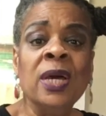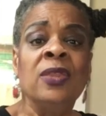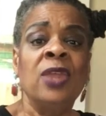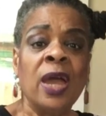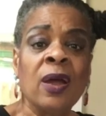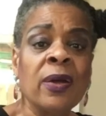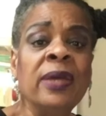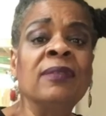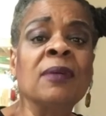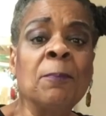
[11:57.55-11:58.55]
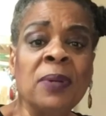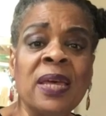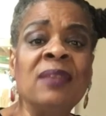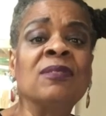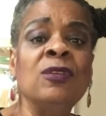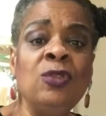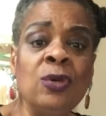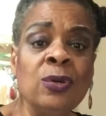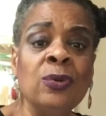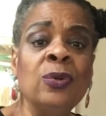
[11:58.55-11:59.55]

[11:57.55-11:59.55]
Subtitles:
There is a place in you